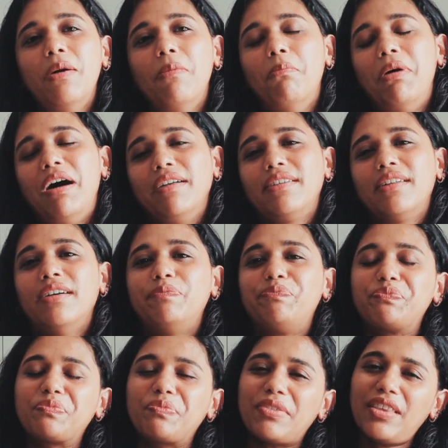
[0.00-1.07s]
But
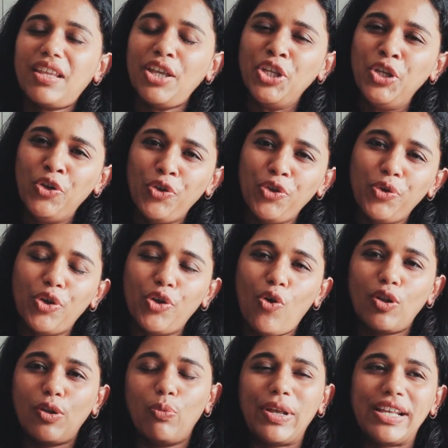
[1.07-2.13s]
you can
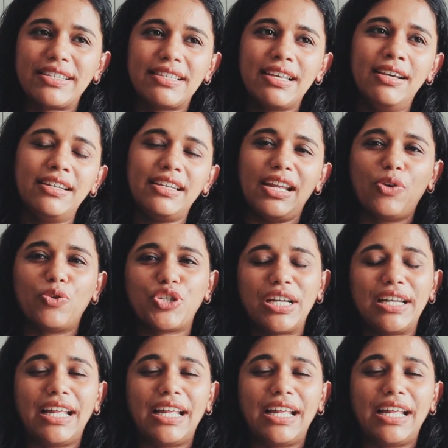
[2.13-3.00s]
always negotiate.